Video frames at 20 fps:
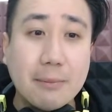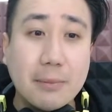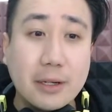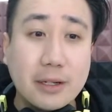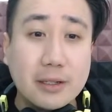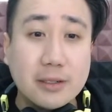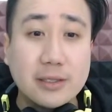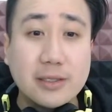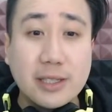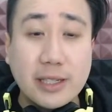
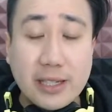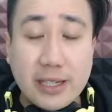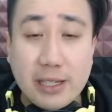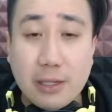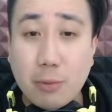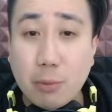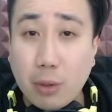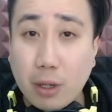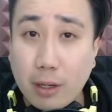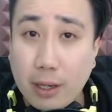because
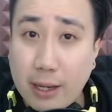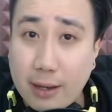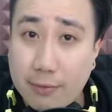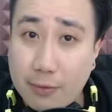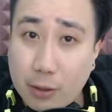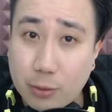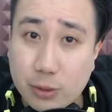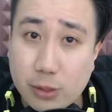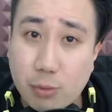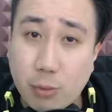he will have
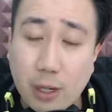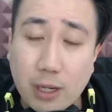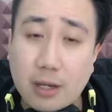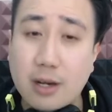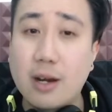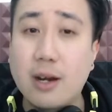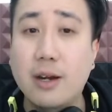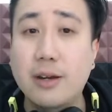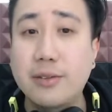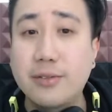only 1
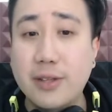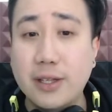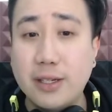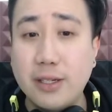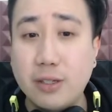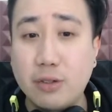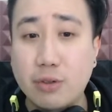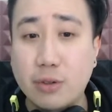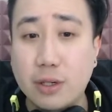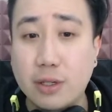card that
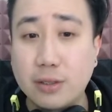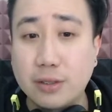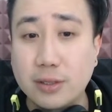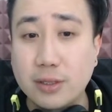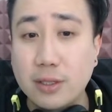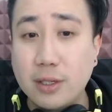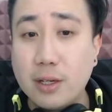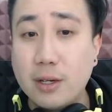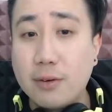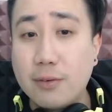he draws
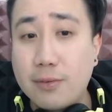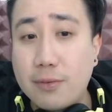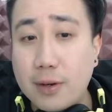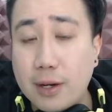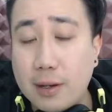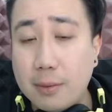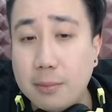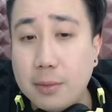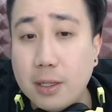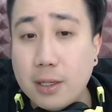
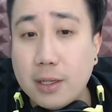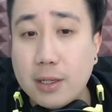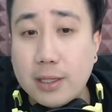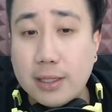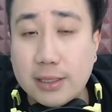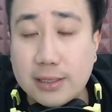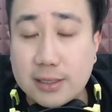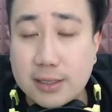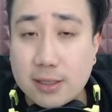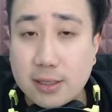from
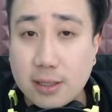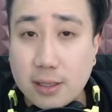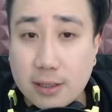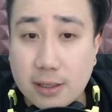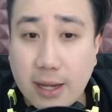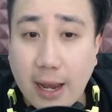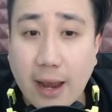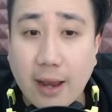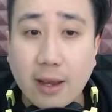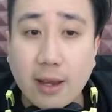his
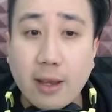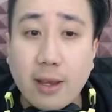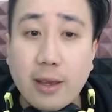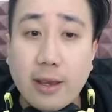deck.